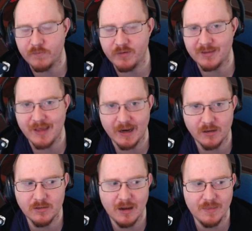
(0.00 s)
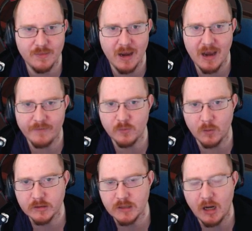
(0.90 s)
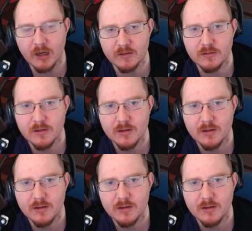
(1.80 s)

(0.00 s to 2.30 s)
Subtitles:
the first second and then everyone dies.